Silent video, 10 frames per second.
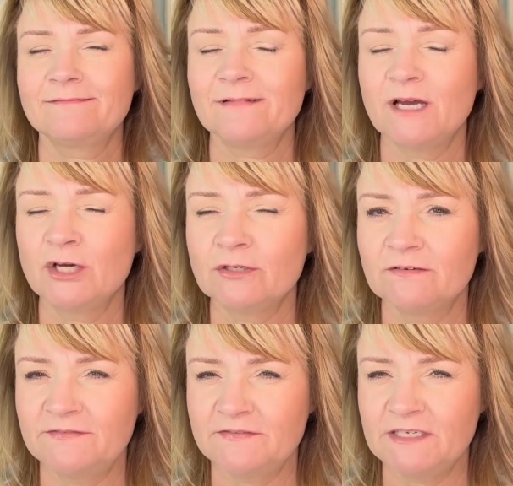
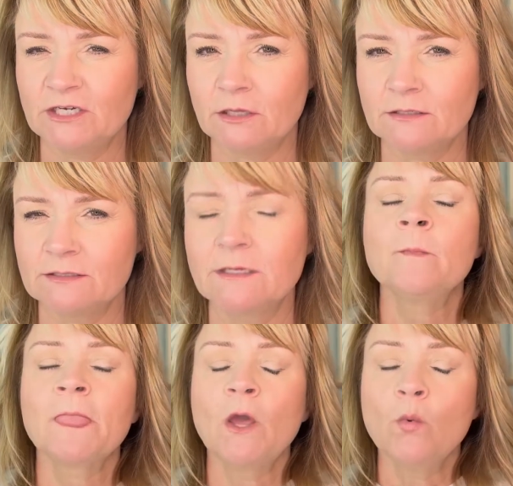$550.
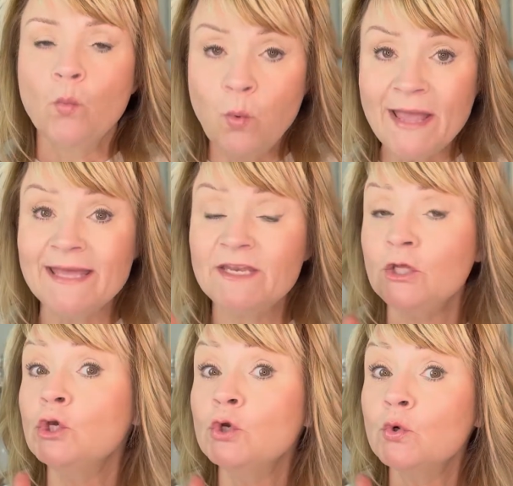When
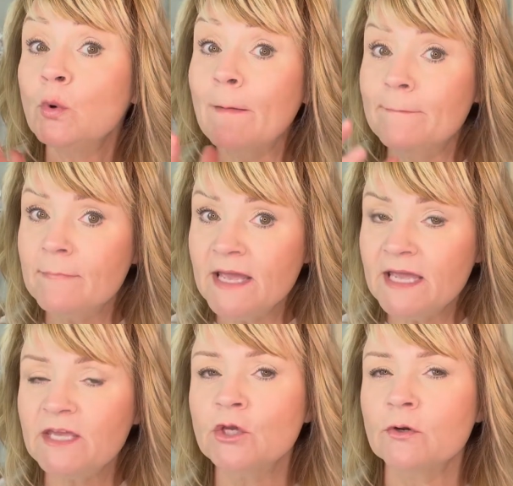you
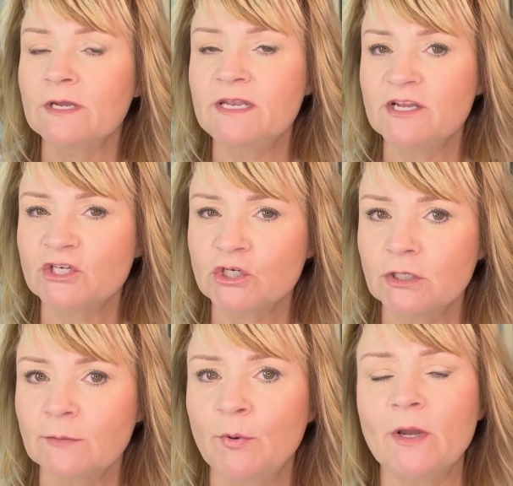make your initial
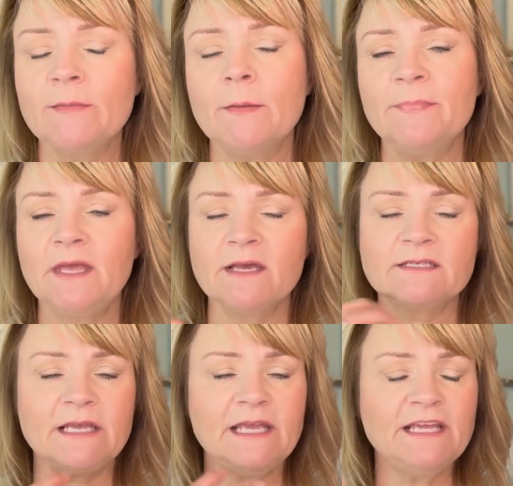appointment,
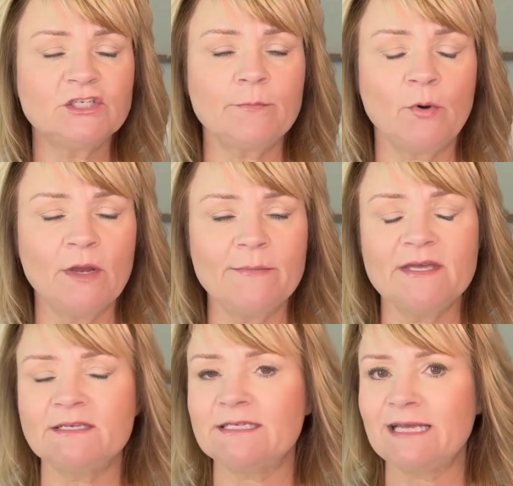because each
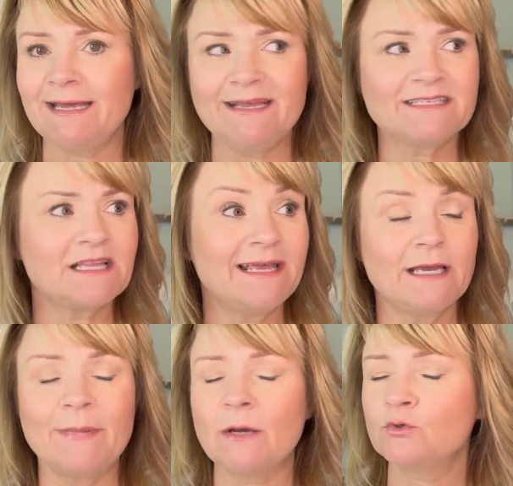appointment takes like
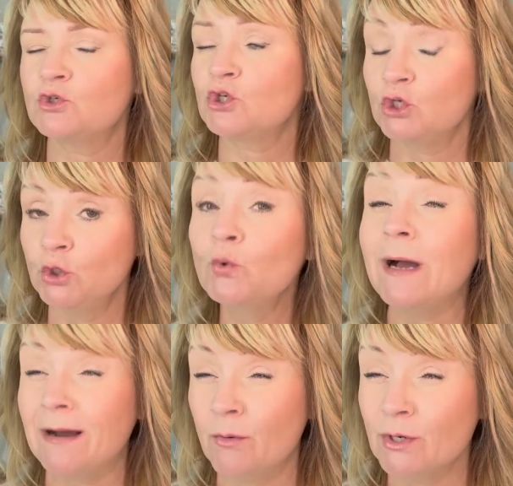about 2
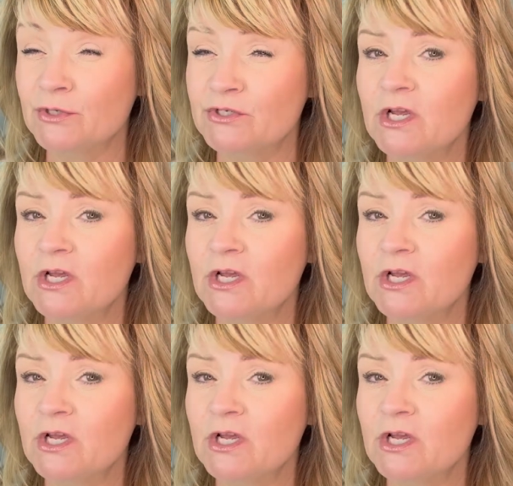hours,